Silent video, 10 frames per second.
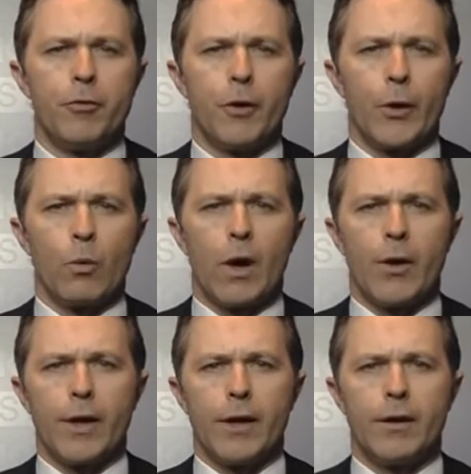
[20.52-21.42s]
very
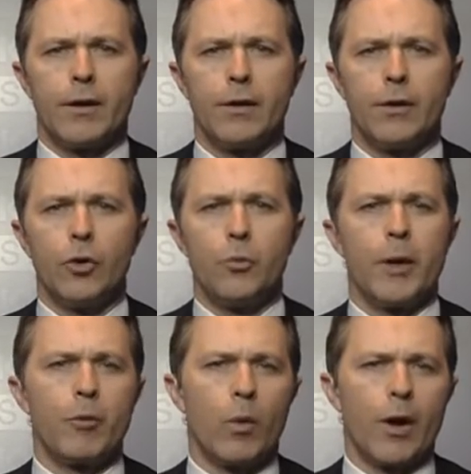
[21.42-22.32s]
worried, good
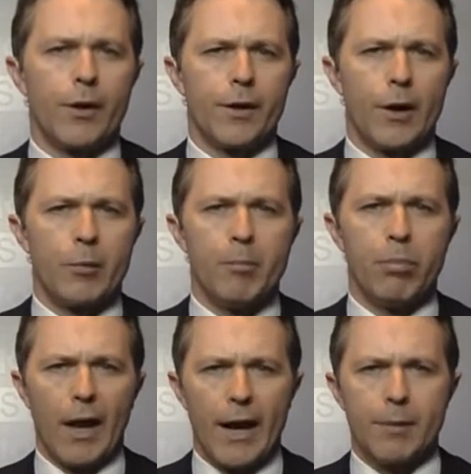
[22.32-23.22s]
people worried that they'll be
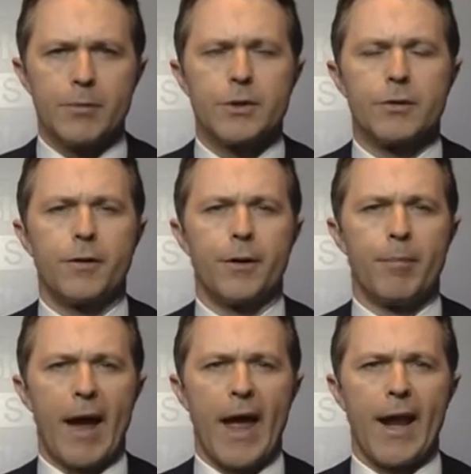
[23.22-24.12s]
blamed for the
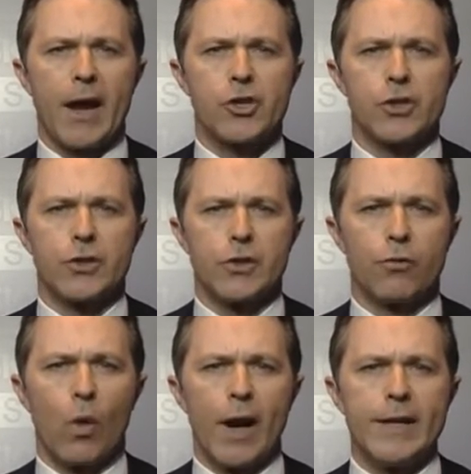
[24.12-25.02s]
bad actions
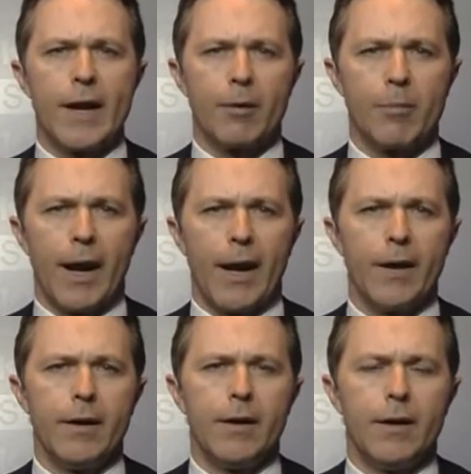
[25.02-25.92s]
of one young
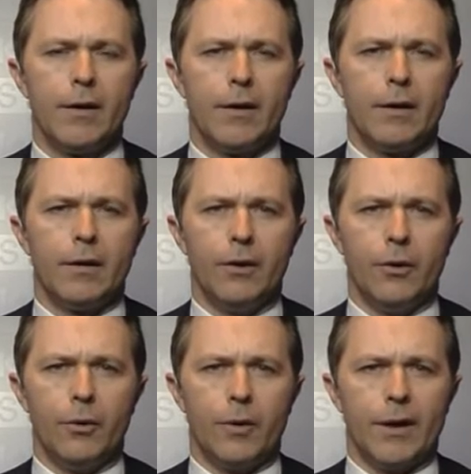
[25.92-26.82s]
man
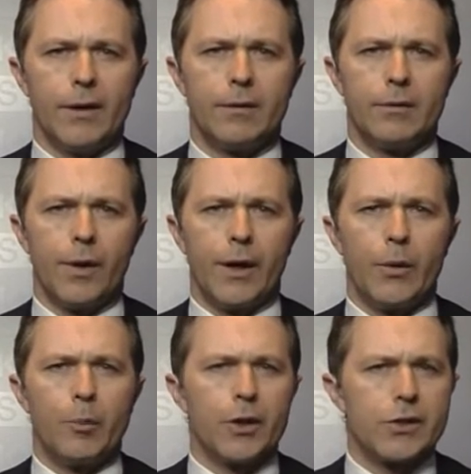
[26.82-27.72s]
who went
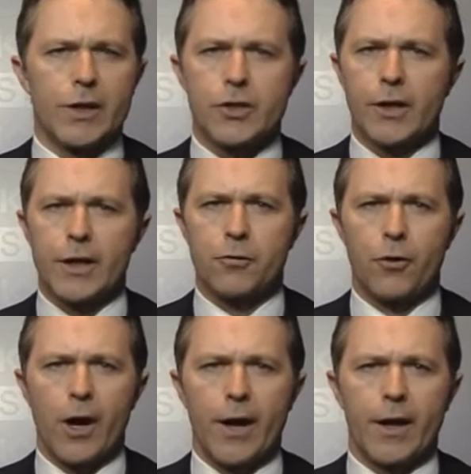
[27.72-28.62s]
into a police station last
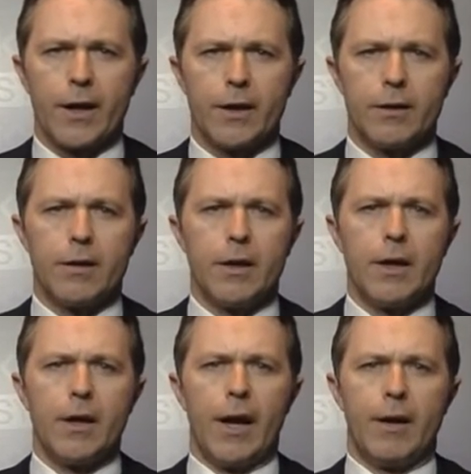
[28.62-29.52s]
Friday
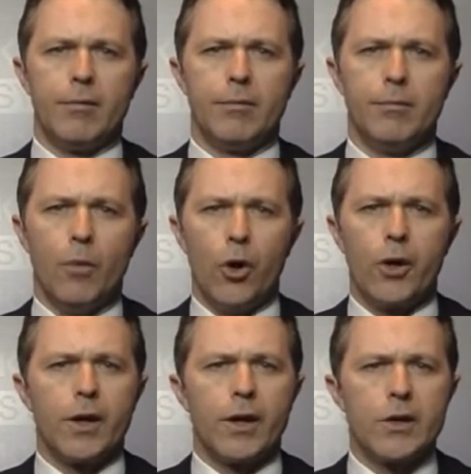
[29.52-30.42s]
and
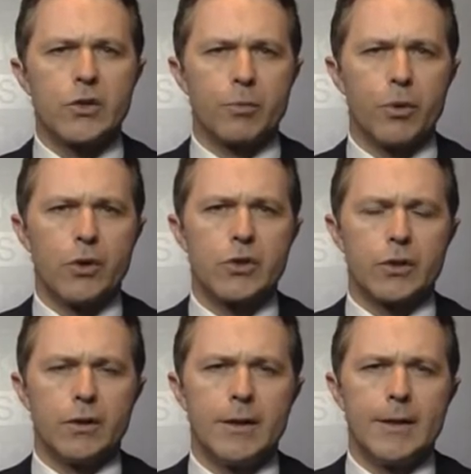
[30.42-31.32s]
murdered an innocent
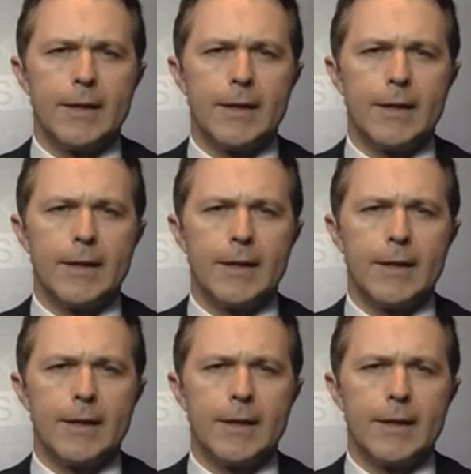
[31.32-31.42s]
person.